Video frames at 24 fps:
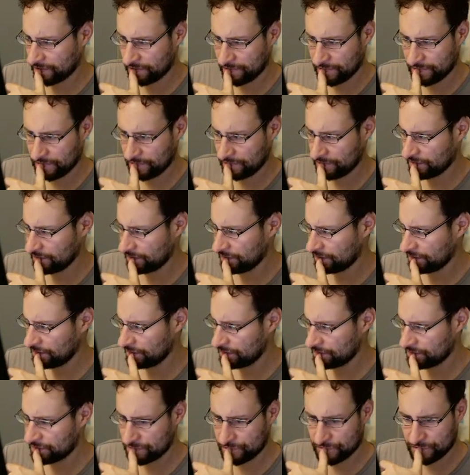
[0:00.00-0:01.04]
and
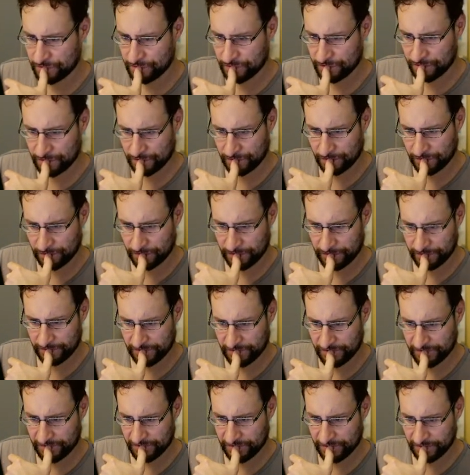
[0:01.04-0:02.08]
Ninja and
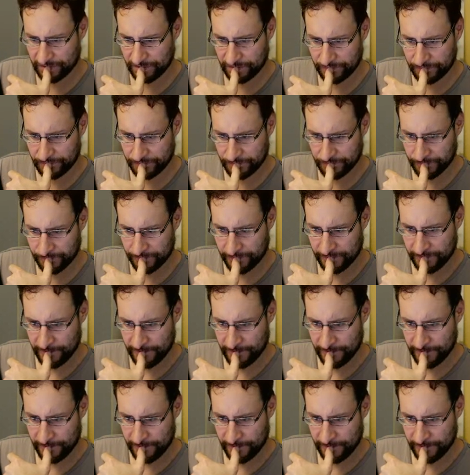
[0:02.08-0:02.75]
stuff,